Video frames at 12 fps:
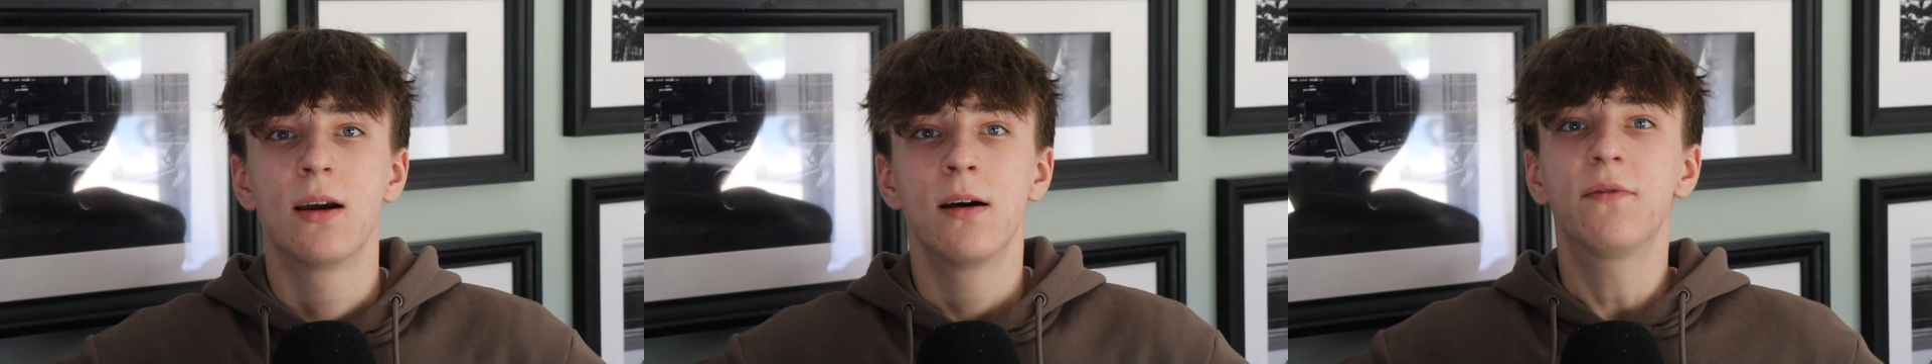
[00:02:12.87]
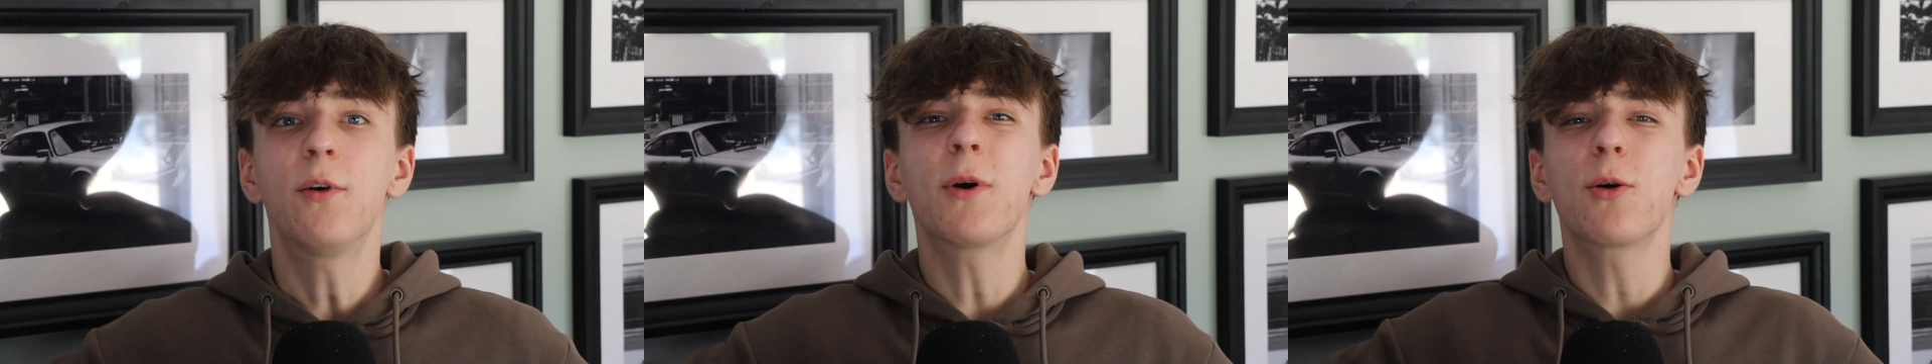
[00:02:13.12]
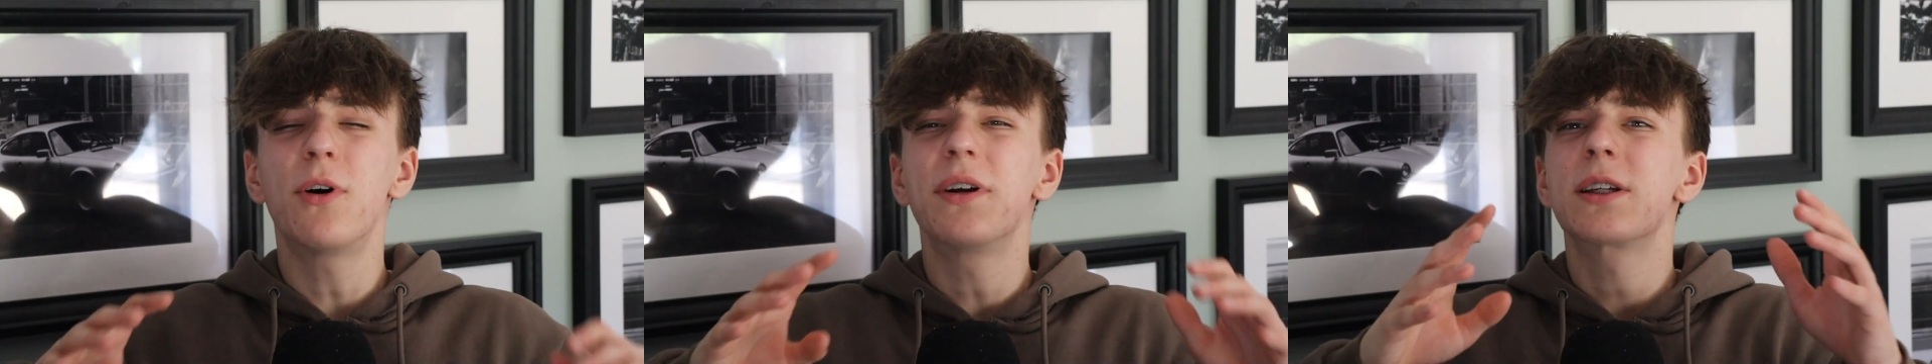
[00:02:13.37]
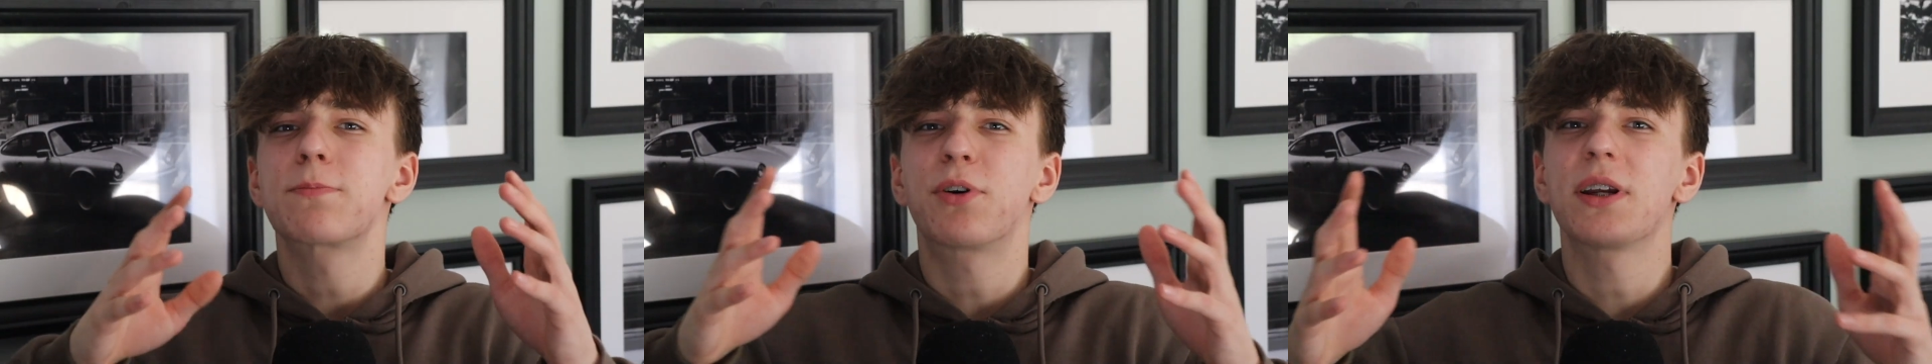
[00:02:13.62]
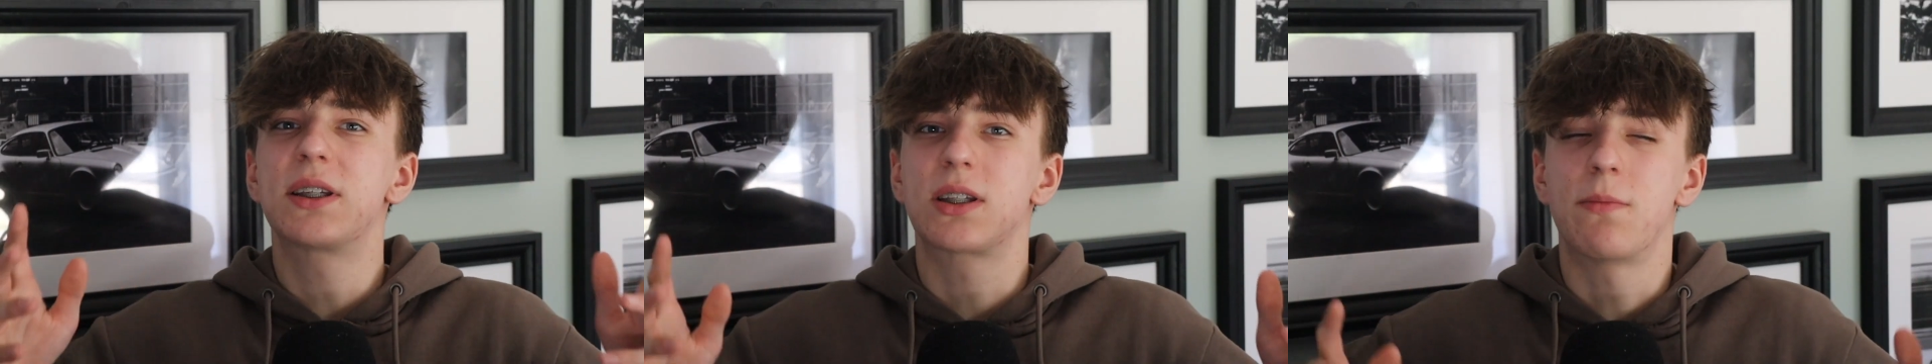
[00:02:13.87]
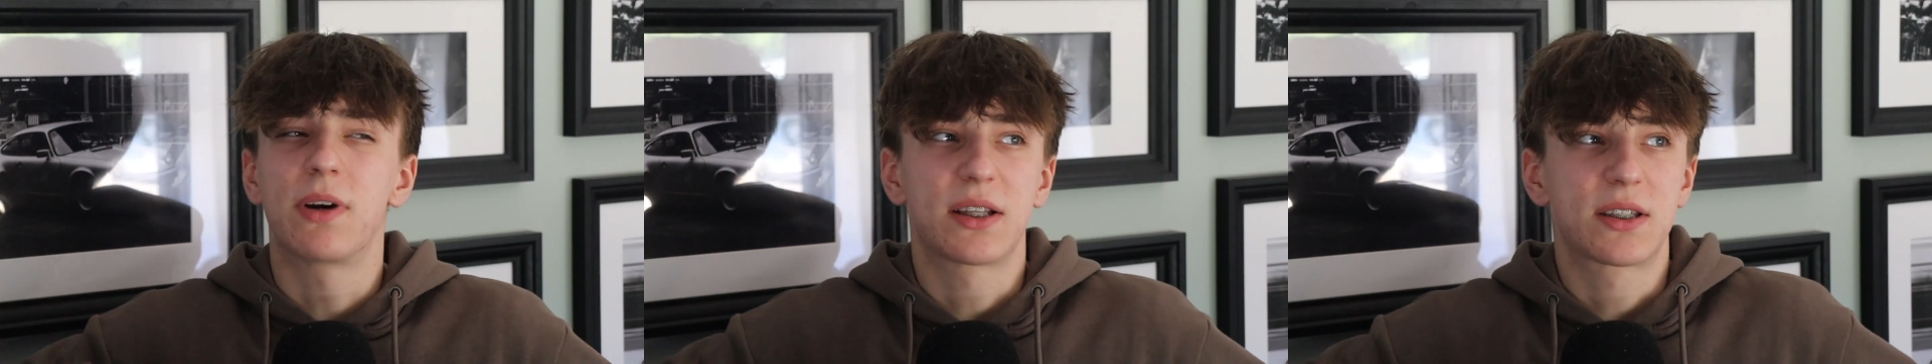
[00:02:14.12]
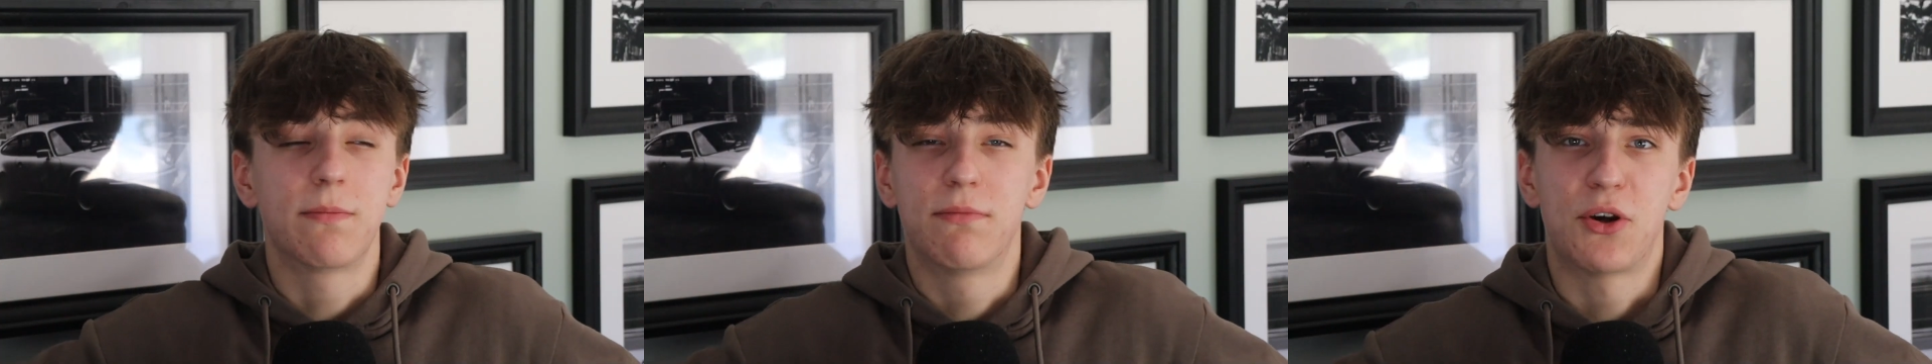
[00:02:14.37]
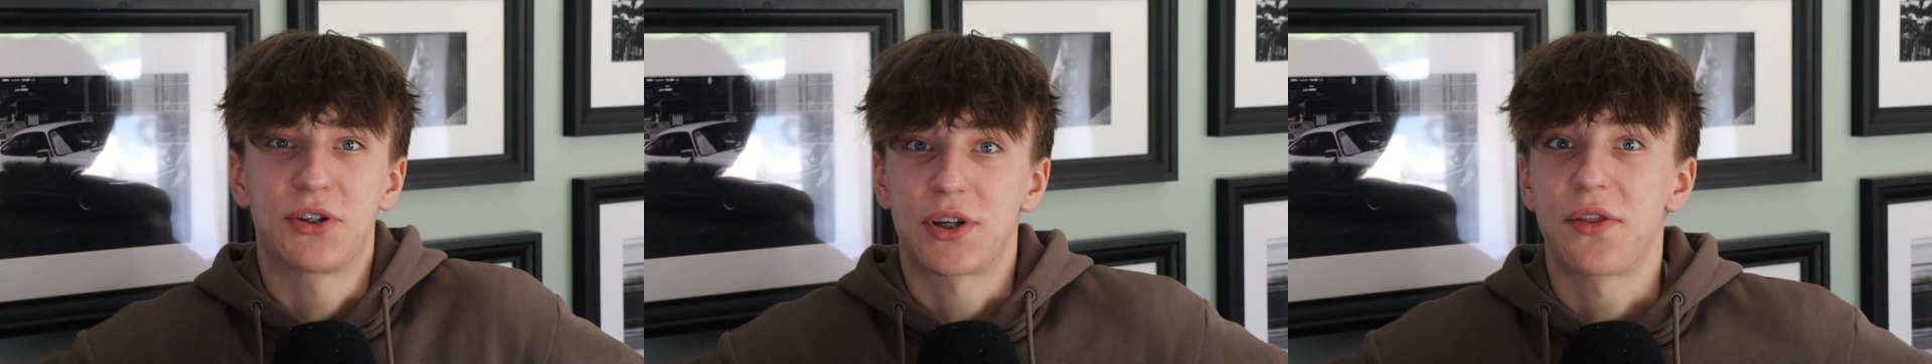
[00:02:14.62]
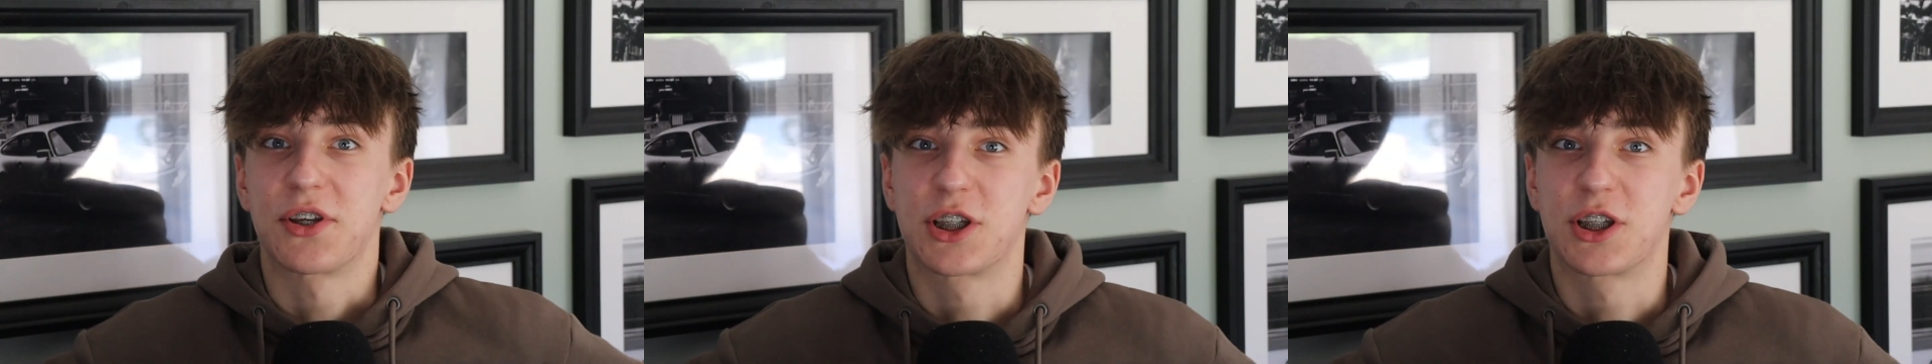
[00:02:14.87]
Formula 1 is pretty similar to most other